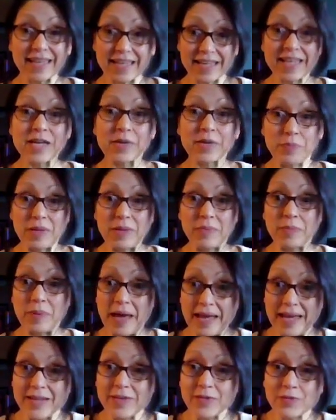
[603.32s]
It can be
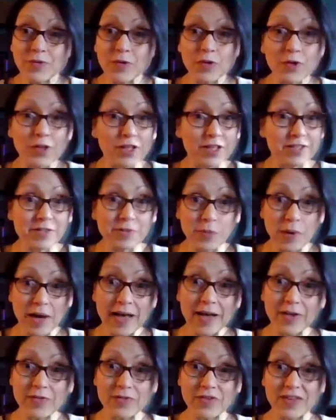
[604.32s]
painful as
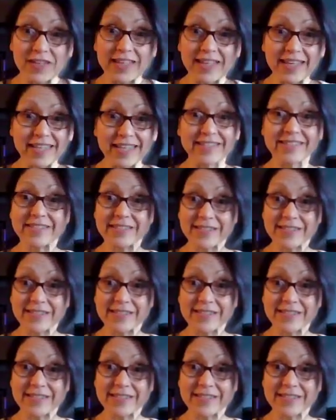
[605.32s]
well, Vicky,